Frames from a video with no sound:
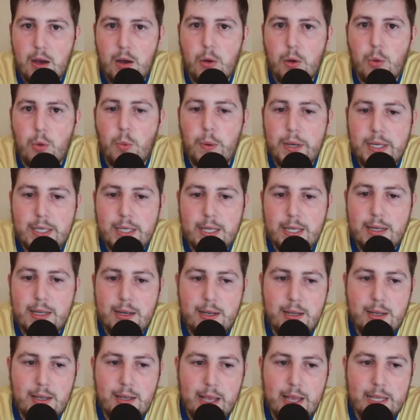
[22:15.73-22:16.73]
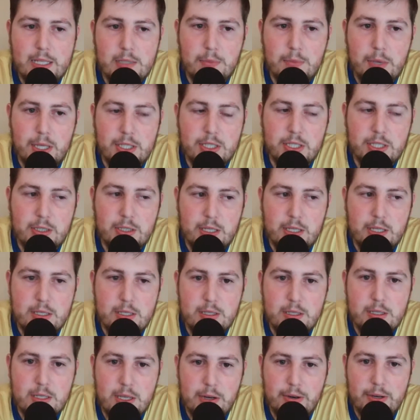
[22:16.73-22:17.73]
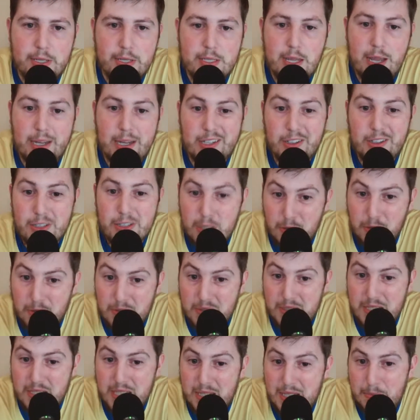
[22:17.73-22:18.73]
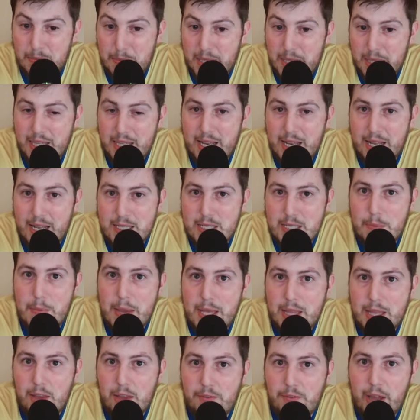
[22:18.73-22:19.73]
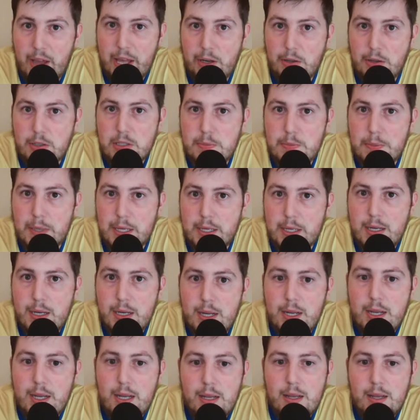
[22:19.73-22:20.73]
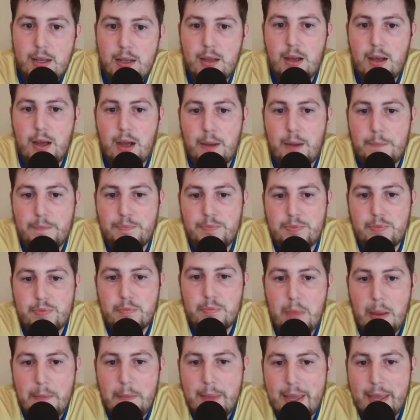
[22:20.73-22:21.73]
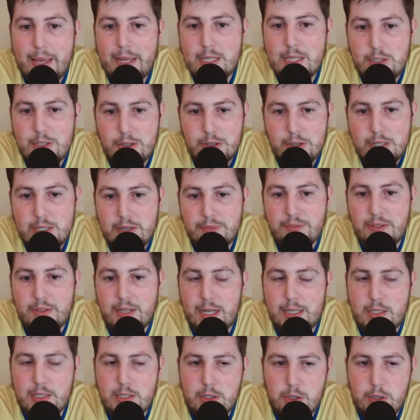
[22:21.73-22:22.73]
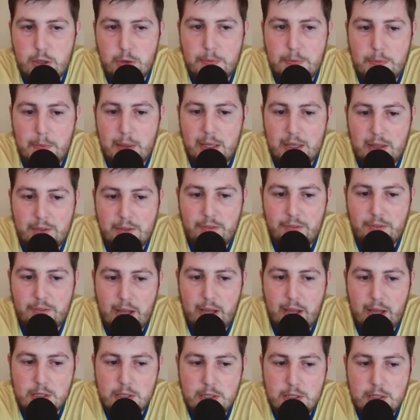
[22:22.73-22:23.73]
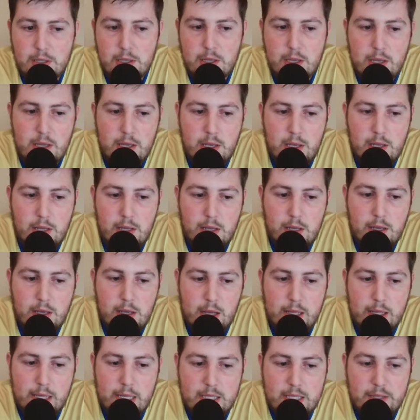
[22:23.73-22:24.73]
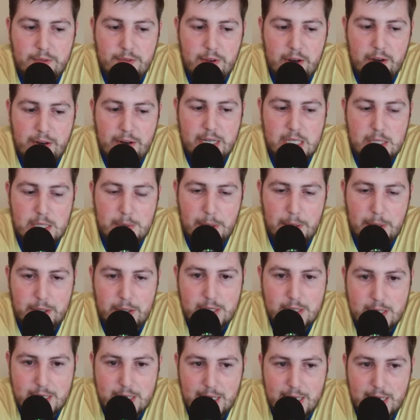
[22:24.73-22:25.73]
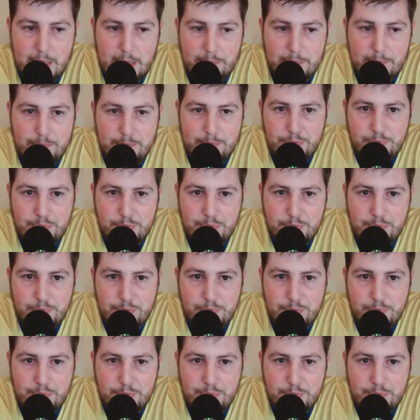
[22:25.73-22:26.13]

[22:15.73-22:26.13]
winded as much in this series. I also didn't pick the Nets to make the finals, but my main concern is if the Nets do make the finals, it's a very experienced team,